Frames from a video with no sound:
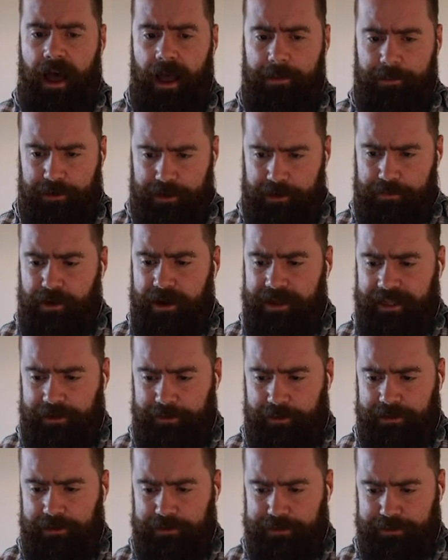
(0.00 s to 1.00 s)
I'm going to break
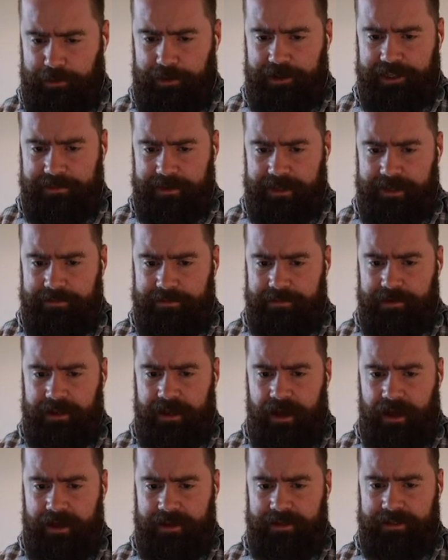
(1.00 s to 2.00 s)
down what those words mean
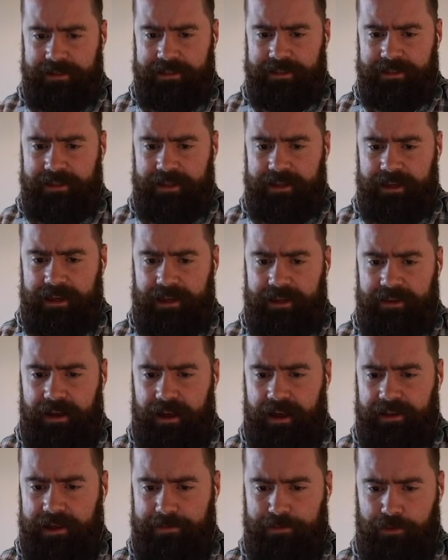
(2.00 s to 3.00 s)
because
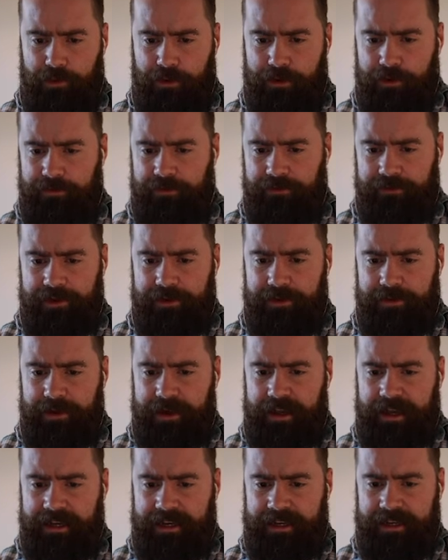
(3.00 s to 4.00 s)
on that broad overview,
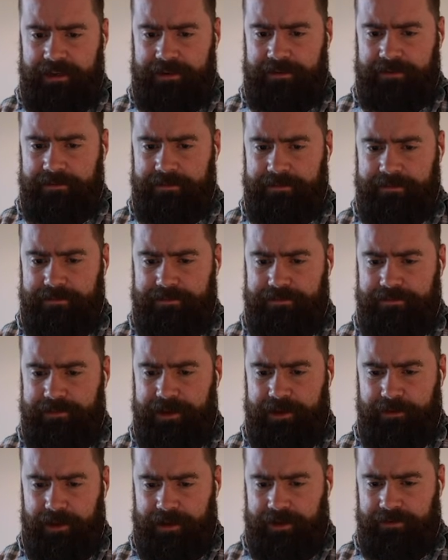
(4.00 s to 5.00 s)
it can be
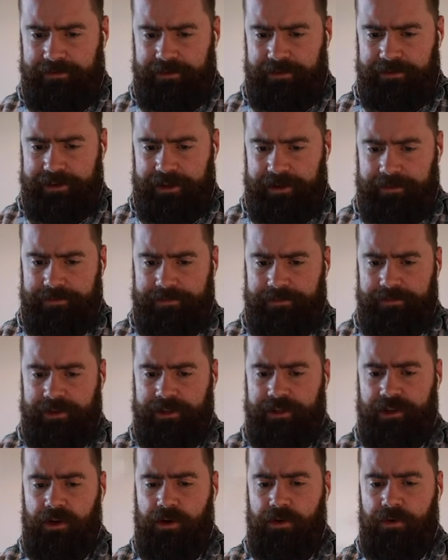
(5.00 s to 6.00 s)
quite confusing.
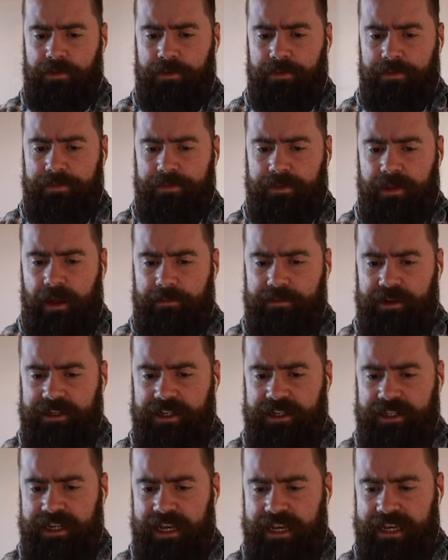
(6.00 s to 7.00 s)
So I'm just going to
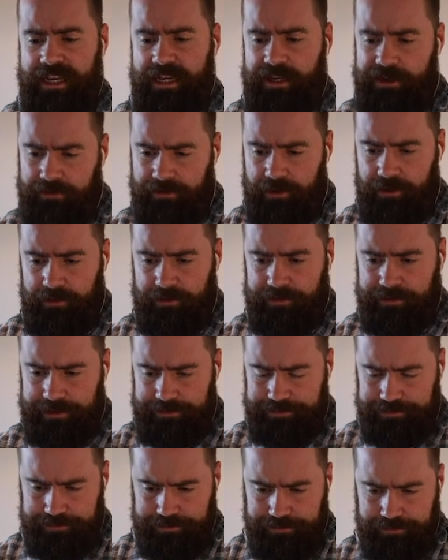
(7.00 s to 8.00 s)
take each of those
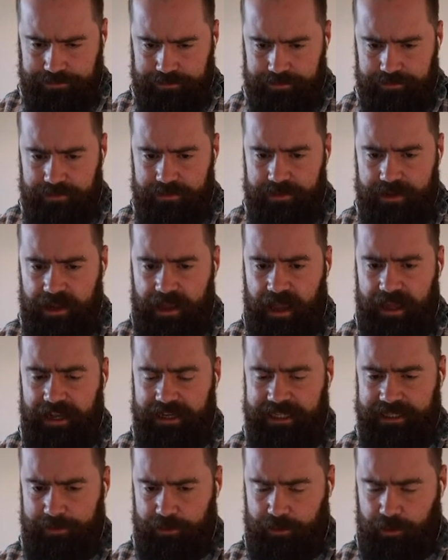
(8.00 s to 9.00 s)
and
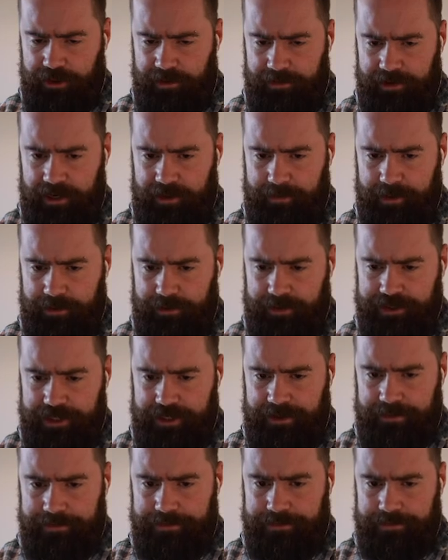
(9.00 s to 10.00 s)
explore them a little bit with
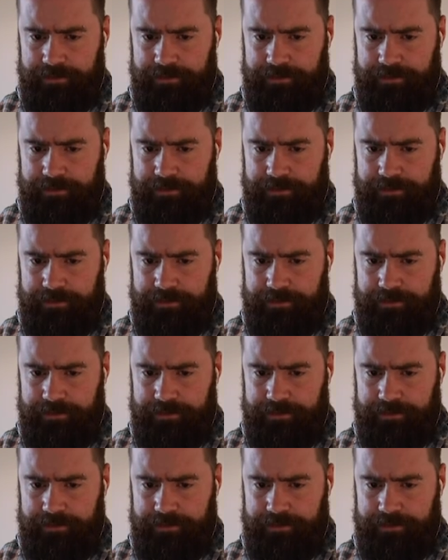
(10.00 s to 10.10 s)
you.